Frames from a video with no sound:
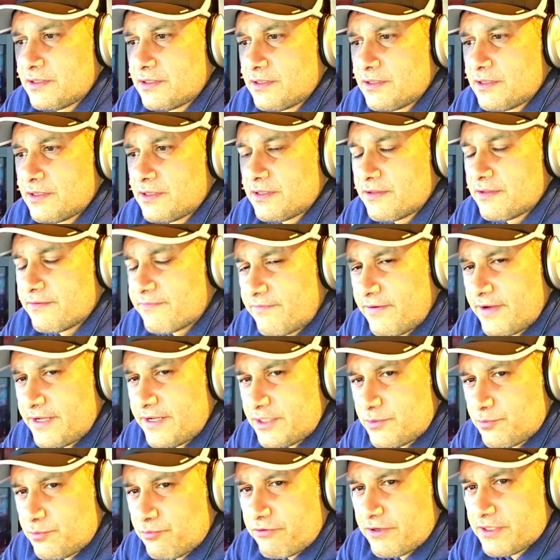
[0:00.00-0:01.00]
the Vice
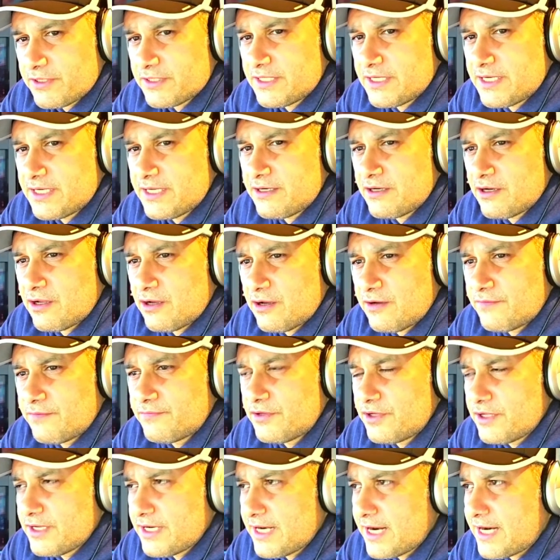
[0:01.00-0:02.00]
President of the
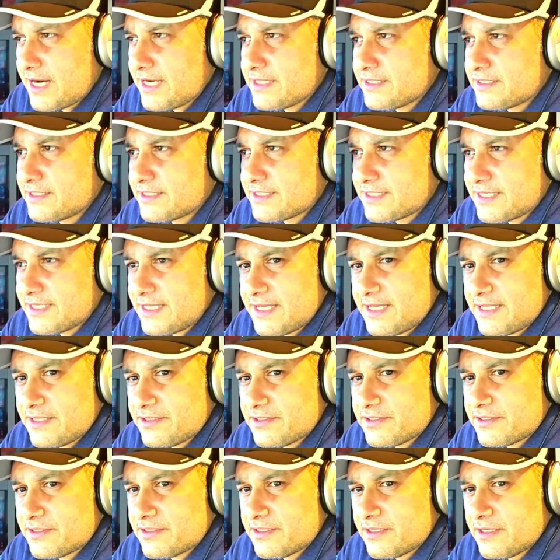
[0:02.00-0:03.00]
United
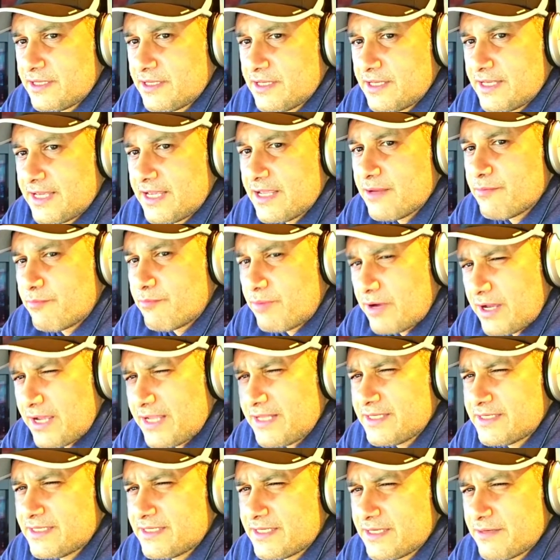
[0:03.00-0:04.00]
States in
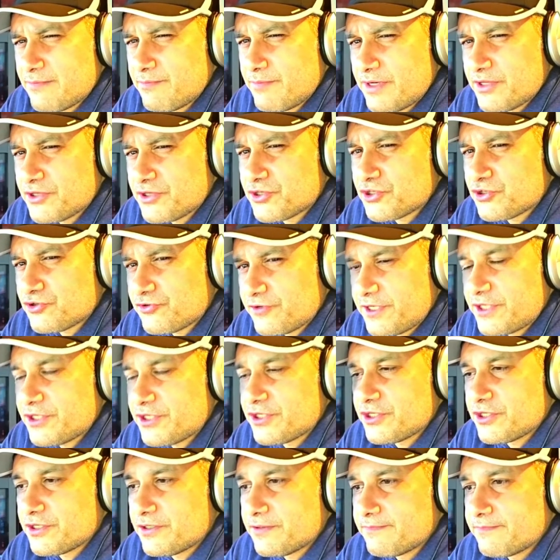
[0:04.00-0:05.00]
Biden's
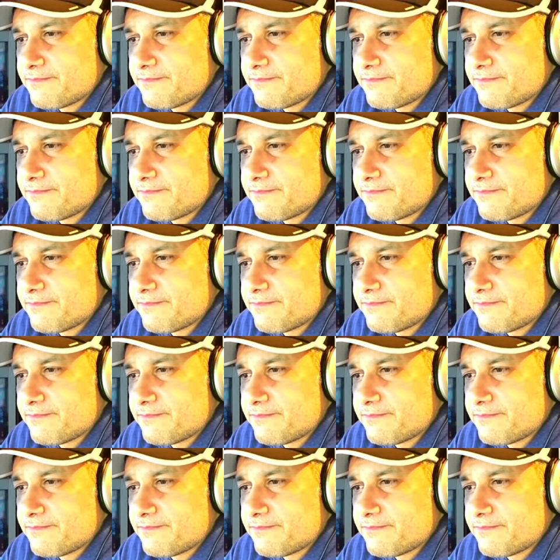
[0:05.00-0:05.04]
administration,